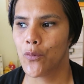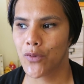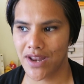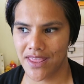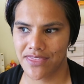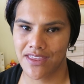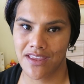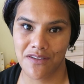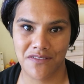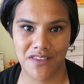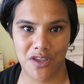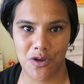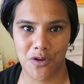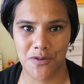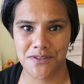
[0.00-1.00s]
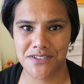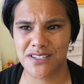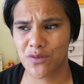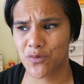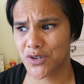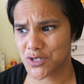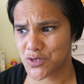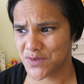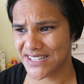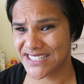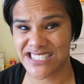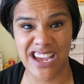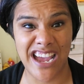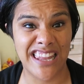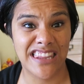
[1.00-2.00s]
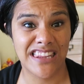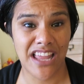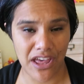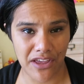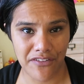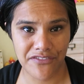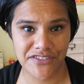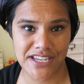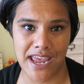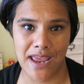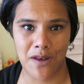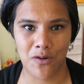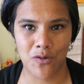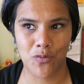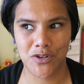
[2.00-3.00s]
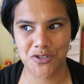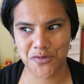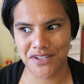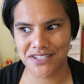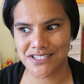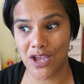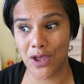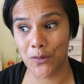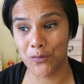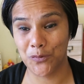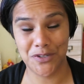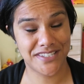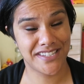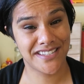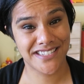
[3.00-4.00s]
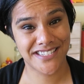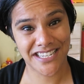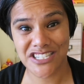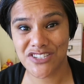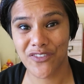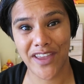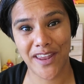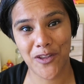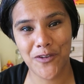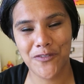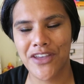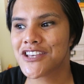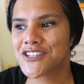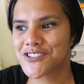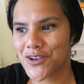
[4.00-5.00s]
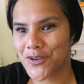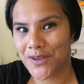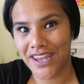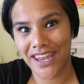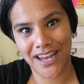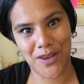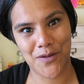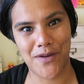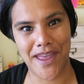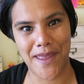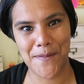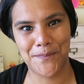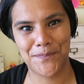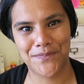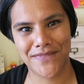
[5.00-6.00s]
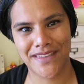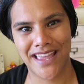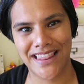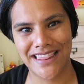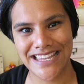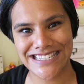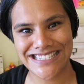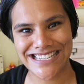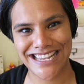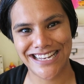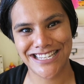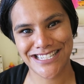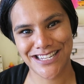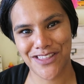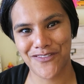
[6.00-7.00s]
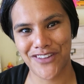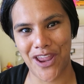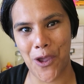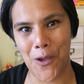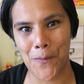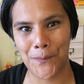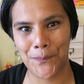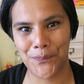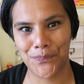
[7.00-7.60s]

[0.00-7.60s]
what I think of those, which ones I loved and which ones I wasn't such a fan of. So anyway, let's get into the video.